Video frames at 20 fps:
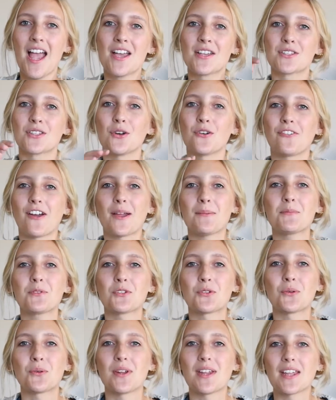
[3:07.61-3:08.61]
So if I'm
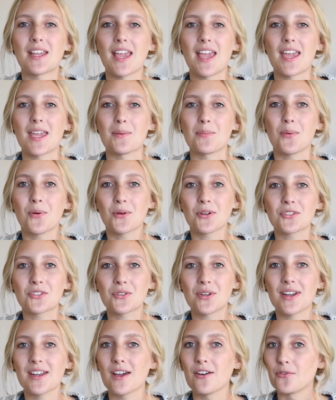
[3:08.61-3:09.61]
shooting a
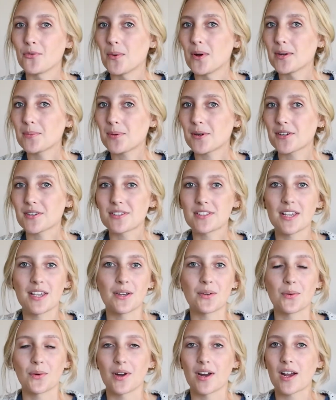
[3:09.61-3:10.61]
portrait of one person
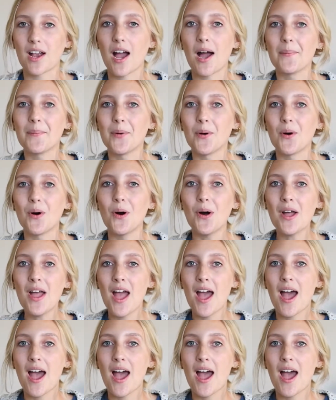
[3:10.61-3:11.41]
or a couple,